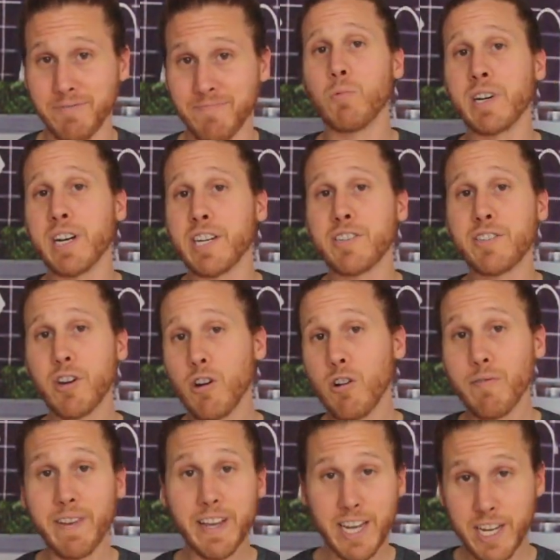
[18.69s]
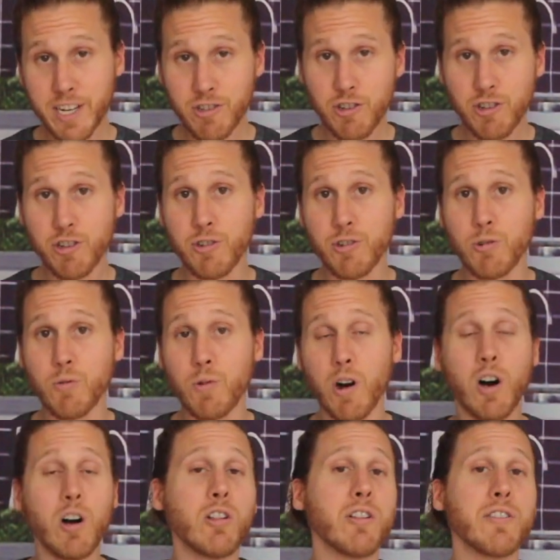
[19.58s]
When I dove
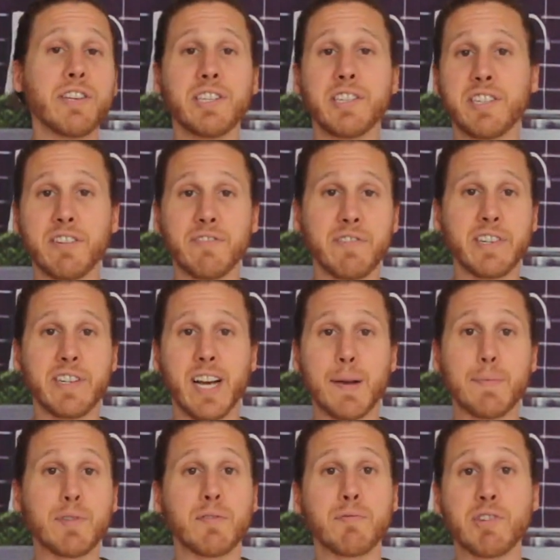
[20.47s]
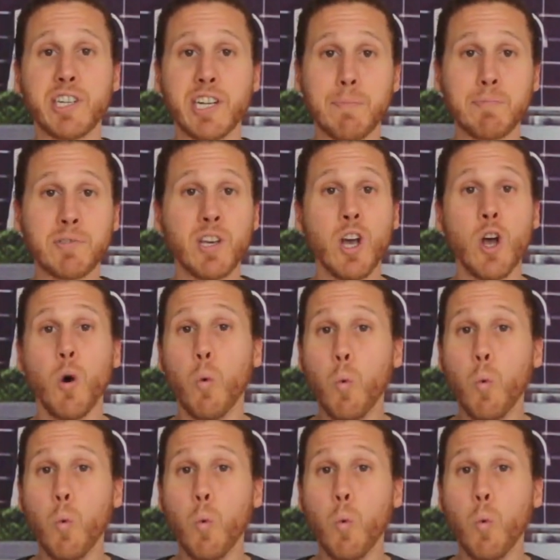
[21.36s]
into all of these different types of chips,